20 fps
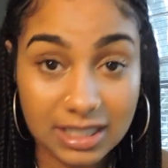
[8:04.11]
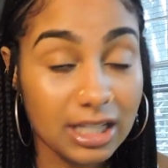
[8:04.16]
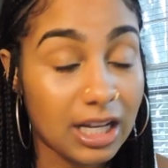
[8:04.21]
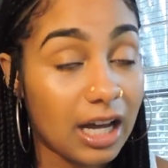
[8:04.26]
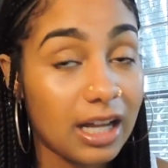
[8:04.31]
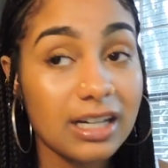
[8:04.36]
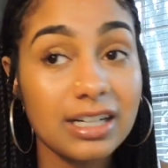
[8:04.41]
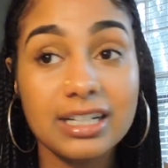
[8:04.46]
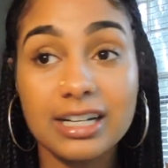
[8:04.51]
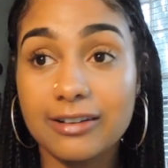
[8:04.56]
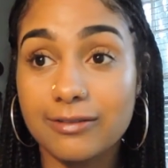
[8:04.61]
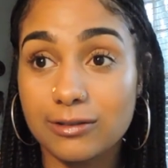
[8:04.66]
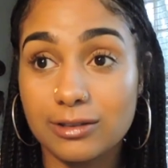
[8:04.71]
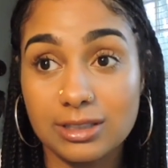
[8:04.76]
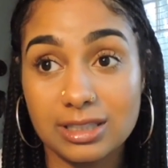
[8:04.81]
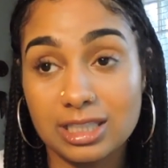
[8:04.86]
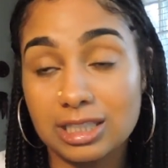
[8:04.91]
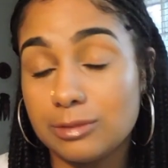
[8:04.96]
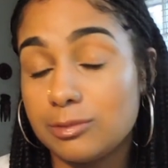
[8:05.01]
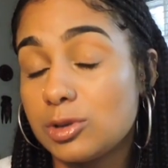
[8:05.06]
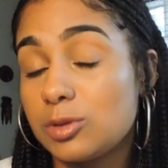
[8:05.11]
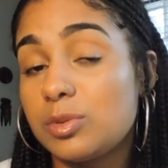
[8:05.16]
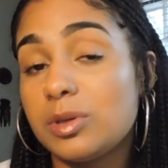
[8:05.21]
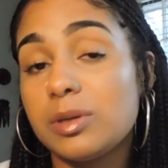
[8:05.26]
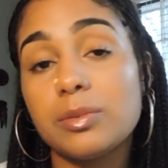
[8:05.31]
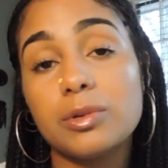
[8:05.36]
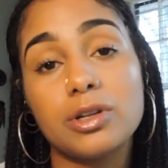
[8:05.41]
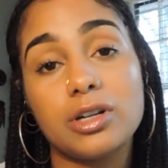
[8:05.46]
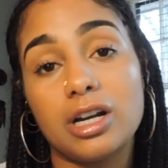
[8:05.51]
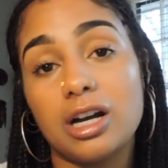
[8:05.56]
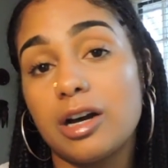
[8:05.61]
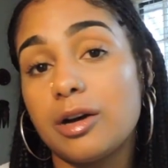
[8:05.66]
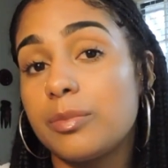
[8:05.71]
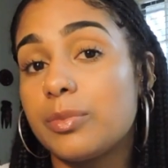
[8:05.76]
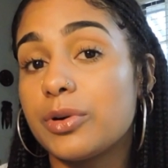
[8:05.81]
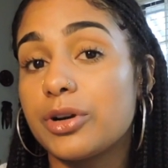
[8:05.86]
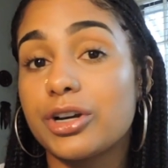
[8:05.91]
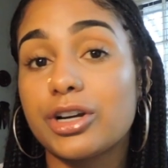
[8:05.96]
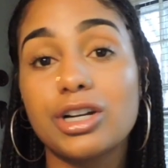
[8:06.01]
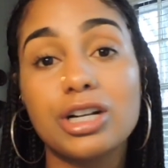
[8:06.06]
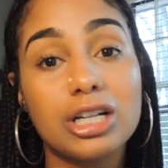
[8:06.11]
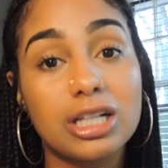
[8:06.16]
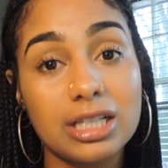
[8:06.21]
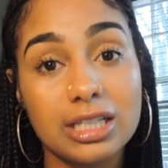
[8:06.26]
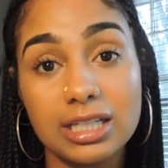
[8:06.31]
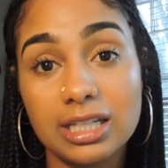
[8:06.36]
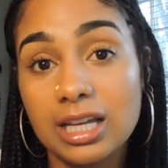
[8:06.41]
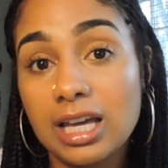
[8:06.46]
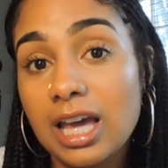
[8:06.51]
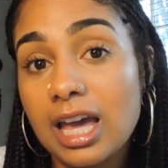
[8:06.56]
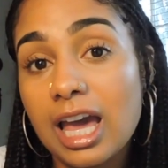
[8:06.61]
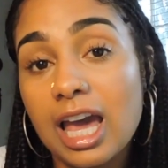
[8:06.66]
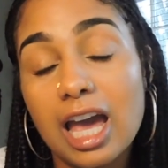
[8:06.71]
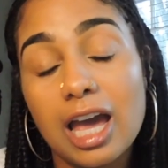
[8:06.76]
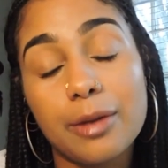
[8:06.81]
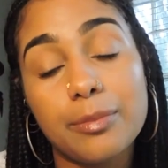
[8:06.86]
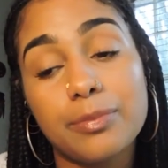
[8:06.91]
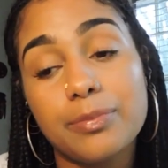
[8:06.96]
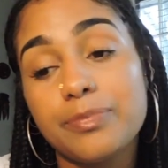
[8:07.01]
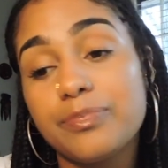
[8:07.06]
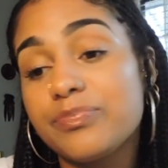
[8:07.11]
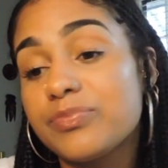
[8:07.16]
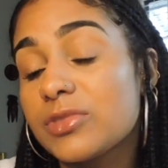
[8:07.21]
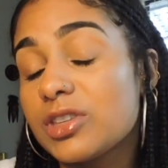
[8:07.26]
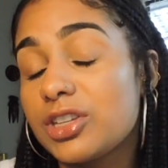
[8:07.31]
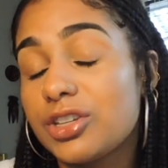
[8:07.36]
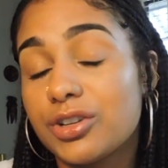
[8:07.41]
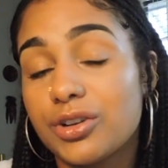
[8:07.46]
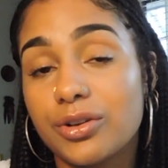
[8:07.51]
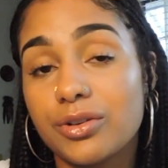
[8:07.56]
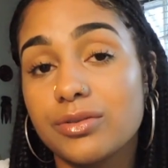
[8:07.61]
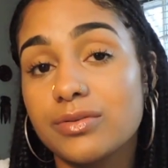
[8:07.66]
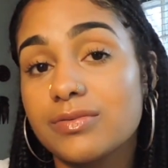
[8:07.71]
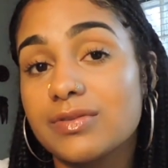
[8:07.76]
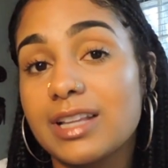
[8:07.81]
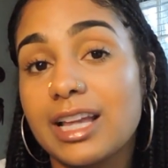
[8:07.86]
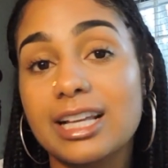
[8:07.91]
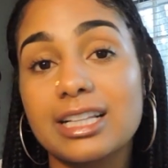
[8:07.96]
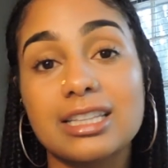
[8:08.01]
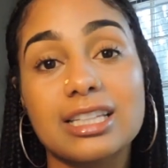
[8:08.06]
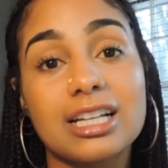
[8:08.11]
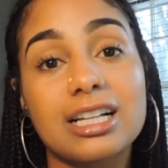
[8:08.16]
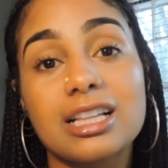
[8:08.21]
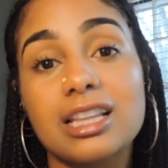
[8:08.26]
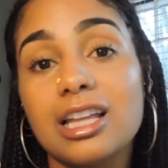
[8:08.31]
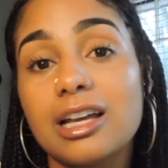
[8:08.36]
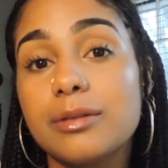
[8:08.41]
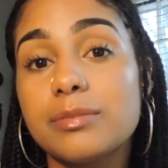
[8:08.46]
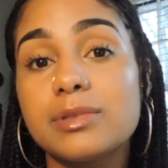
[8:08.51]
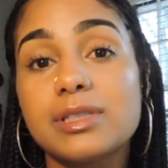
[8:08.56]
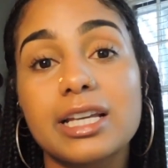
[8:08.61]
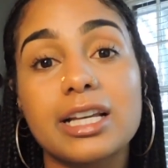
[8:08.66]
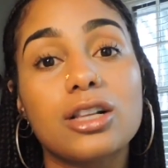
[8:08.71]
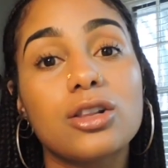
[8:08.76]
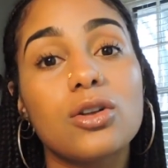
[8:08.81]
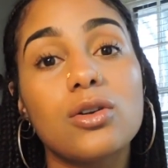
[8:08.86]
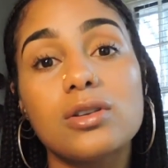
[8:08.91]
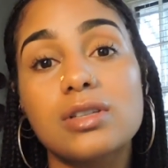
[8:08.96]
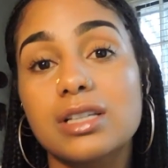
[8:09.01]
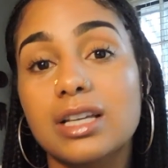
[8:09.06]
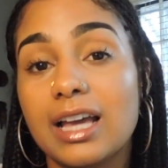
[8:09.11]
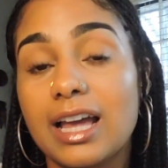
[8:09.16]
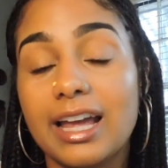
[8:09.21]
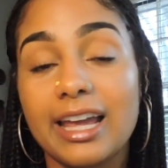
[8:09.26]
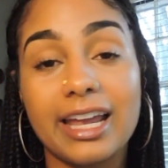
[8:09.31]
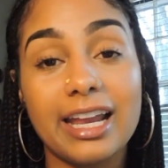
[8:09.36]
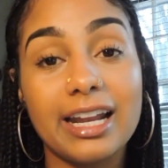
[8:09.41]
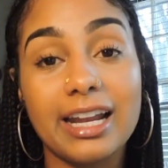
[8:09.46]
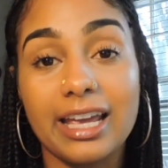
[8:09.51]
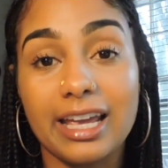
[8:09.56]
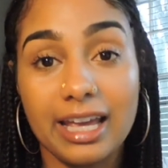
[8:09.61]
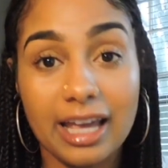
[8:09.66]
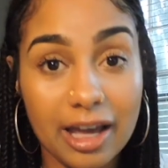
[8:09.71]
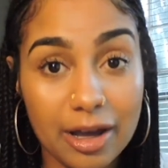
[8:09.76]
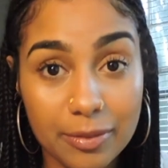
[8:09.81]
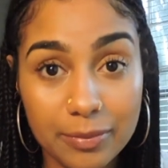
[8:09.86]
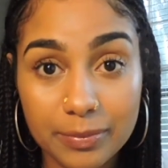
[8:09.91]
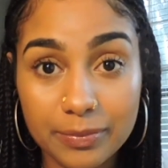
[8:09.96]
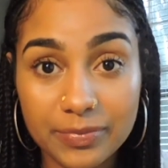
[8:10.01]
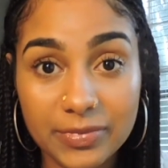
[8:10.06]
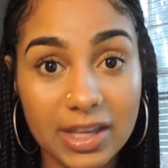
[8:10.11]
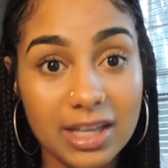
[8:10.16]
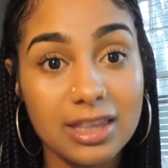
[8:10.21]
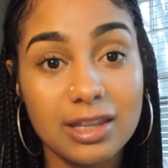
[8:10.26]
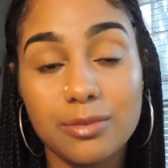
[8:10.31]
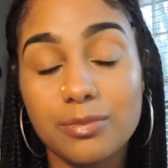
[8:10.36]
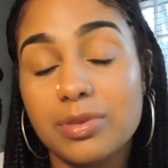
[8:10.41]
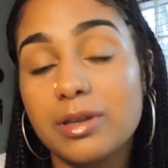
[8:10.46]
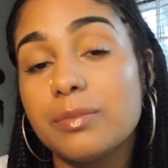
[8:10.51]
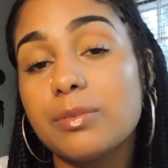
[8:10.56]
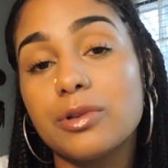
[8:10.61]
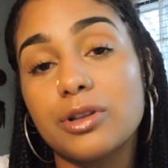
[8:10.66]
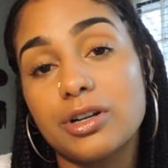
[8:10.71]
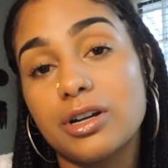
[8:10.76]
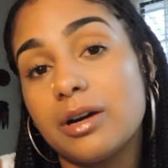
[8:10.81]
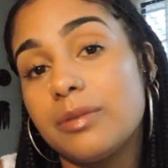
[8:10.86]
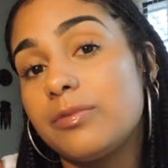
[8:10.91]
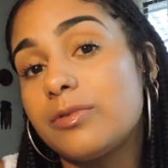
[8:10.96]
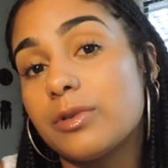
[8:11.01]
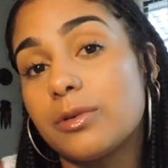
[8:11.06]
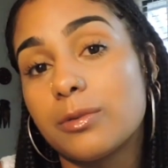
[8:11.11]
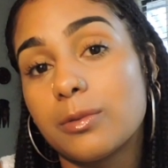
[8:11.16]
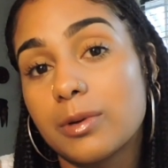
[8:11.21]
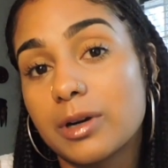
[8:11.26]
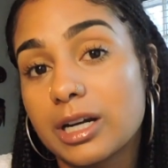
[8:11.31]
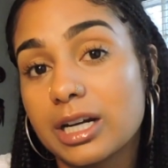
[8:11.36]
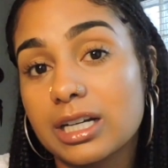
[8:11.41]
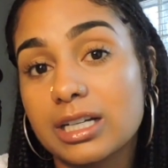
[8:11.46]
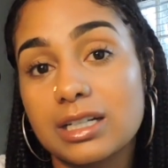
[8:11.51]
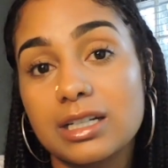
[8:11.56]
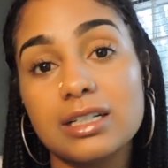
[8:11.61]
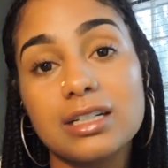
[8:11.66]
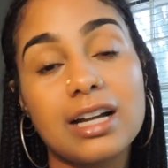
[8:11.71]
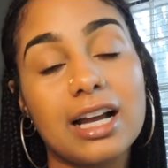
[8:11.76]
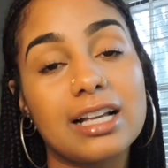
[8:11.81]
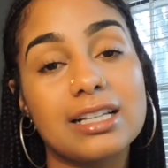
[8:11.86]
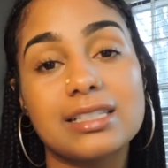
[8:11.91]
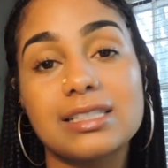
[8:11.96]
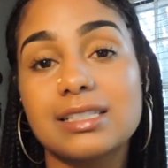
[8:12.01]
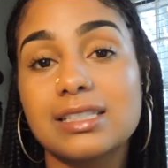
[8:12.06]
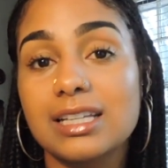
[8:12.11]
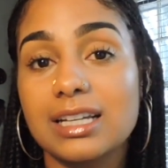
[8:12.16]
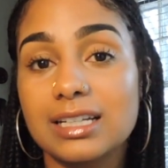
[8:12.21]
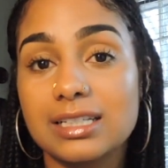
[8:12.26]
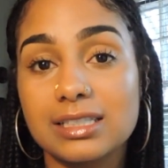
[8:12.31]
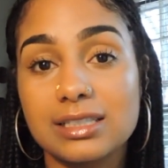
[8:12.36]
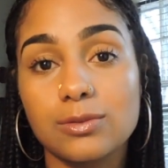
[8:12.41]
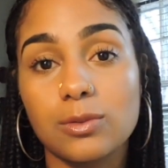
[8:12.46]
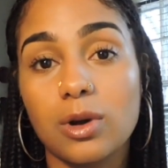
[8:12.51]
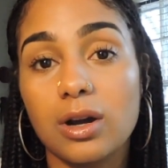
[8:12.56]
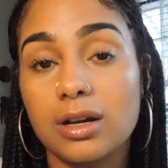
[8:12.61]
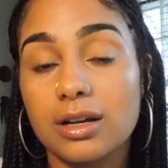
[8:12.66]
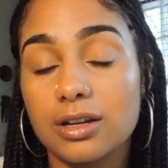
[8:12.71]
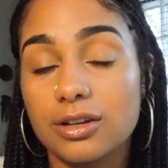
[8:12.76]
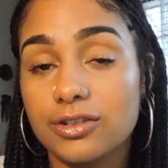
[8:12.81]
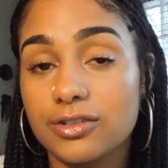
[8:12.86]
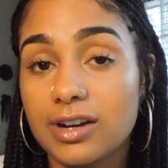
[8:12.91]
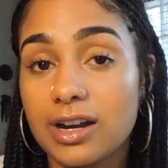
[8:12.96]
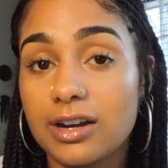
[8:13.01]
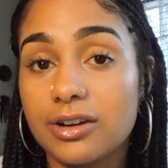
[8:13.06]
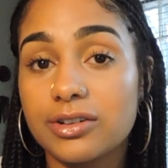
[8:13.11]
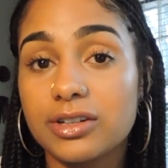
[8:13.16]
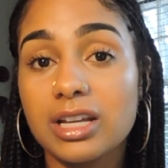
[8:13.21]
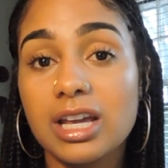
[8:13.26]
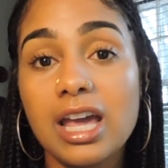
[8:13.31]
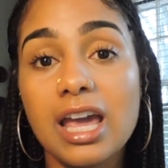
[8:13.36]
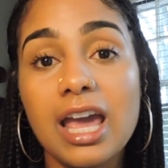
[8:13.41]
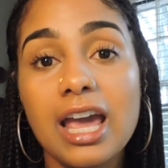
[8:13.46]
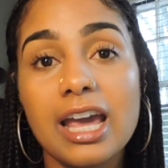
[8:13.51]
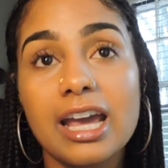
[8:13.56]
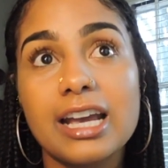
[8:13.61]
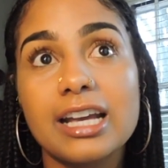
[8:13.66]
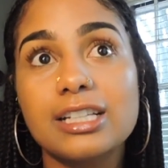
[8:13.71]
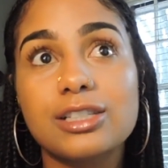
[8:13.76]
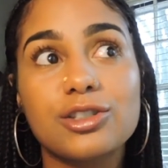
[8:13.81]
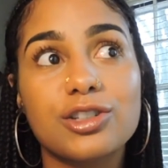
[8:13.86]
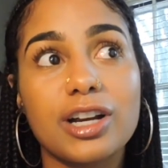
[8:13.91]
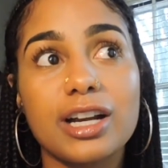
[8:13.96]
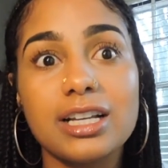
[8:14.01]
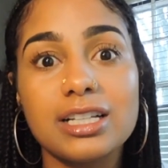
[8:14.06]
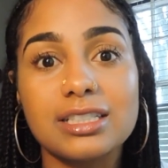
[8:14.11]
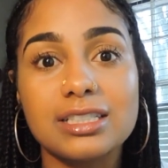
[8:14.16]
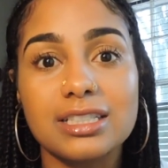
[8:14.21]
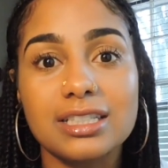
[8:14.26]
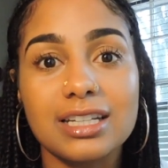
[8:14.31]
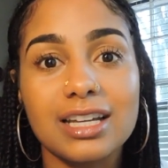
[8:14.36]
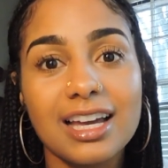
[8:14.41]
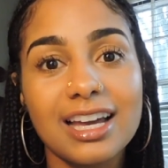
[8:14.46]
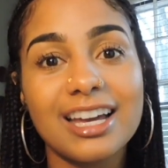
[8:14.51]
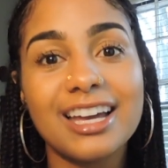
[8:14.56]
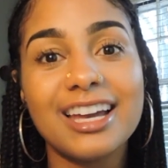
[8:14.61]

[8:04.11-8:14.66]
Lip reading: Ghana never sleeps. People are up early, and, you know, like the clubs, they're closing at 8 a.m. And then people are up for work at 6, walking around. It's crazy.